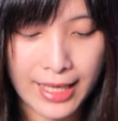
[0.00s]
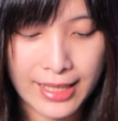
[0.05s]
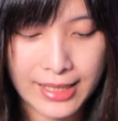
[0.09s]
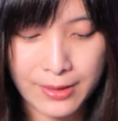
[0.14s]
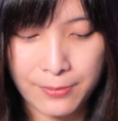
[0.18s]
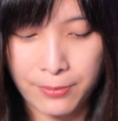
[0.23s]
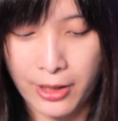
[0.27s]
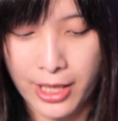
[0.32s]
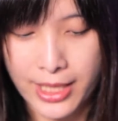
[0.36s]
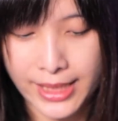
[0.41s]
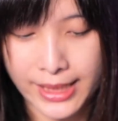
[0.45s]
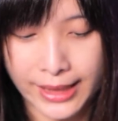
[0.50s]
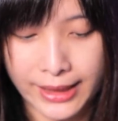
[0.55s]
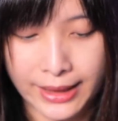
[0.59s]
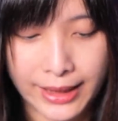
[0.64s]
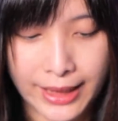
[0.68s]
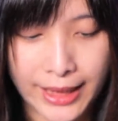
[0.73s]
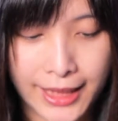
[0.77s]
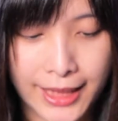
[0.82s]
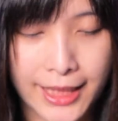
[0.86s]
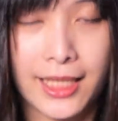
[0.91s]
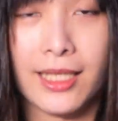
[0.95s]

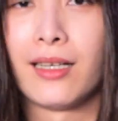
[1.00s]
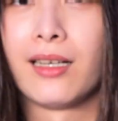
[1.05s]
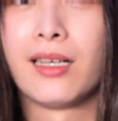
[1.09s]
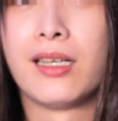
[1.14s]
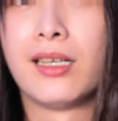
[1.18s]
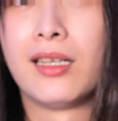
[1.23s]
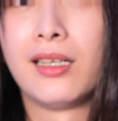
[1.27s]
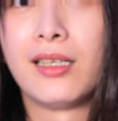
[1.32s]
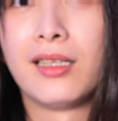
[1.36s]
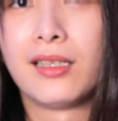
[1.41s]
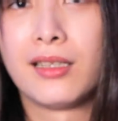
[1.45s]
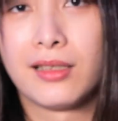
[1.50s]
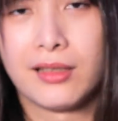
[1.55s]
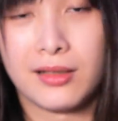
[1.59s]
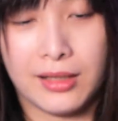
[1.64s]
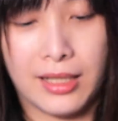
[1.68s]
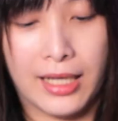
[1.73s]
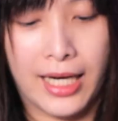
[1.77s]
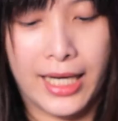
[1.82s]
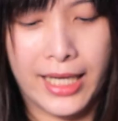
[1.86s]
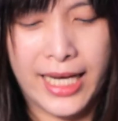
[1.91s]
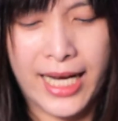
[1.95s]
Surprisingly,
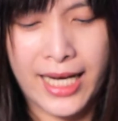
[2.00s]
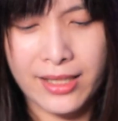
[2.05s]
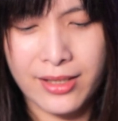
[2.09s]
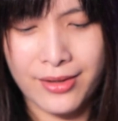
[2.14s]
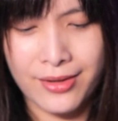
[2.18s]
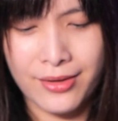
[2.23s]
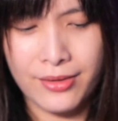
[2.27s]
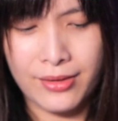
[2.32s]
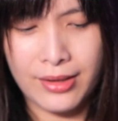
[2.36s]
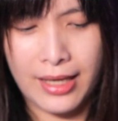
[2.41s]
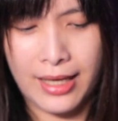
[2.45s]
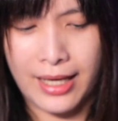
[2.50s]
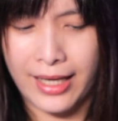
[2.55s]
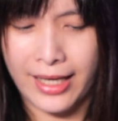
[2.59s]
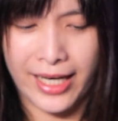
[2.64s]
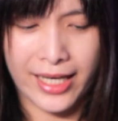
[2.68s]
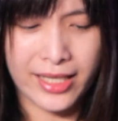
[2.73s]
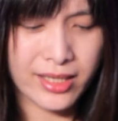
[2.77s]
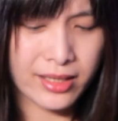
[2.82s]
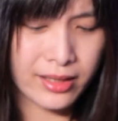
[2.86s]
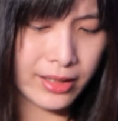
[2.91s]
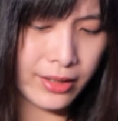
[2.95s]
I
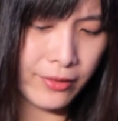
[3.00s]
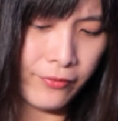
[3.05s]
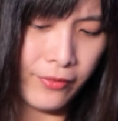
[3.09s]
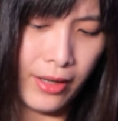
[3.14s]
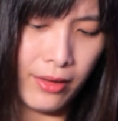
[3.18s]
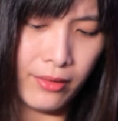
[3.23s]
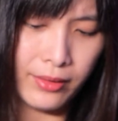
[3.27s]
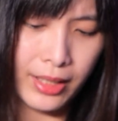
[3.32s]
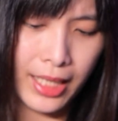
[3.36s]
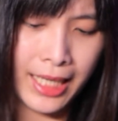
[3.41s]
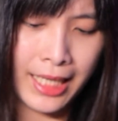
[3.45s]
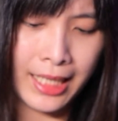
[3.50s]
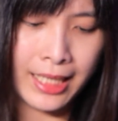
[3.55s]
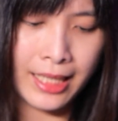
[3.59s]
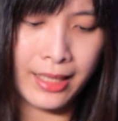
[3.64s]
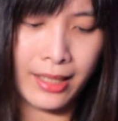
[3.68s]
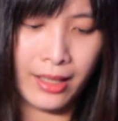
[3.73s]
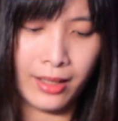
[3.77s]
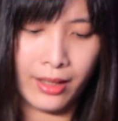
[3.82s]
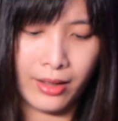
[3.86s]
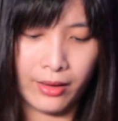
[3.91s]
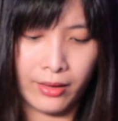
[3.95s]
actually found
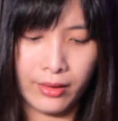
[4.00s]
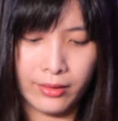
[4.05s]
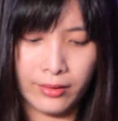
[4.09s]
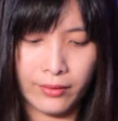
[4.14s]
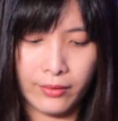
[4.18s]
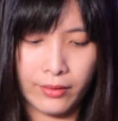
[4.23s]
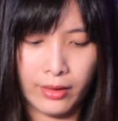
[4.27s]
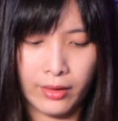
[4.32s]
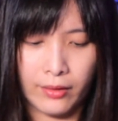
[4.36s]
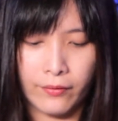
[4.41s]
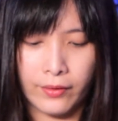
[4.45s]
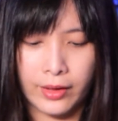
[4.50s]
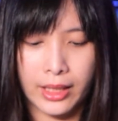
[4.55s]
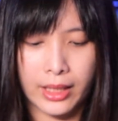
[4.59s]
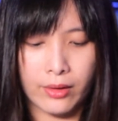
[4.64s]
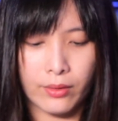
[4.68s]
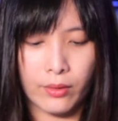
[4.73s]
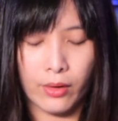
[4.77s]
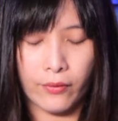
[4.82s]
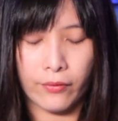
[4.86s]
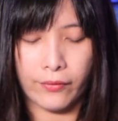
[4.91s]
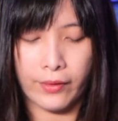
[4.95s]
a
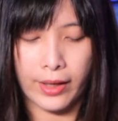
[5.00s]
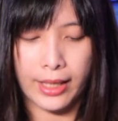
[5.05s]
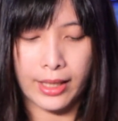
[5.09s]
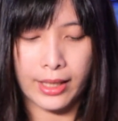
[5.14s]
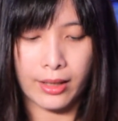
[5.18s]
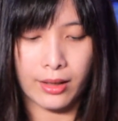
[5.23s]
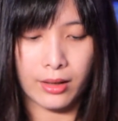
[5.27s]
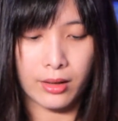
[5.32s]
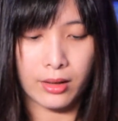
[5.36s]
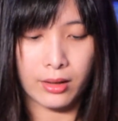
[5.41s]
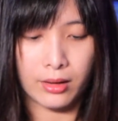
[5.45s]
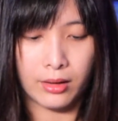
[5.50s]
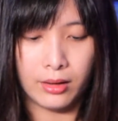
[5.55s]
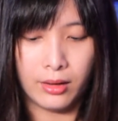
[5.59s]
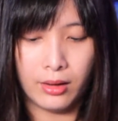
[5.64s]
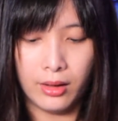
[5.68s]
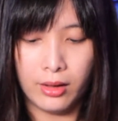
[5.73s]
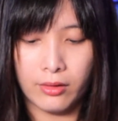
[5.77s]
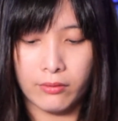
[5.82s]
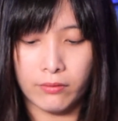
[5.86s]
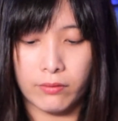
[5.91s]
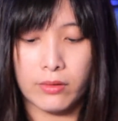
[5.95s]
video of a
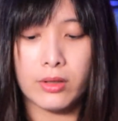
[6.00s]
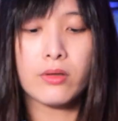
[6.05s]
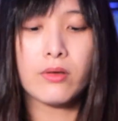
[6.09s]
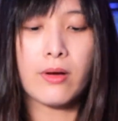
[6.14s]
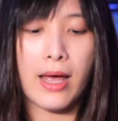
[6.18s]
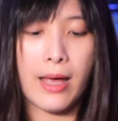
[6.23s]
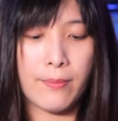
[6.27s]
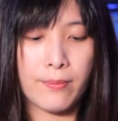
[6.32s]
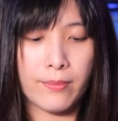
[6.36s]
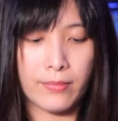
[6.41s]
real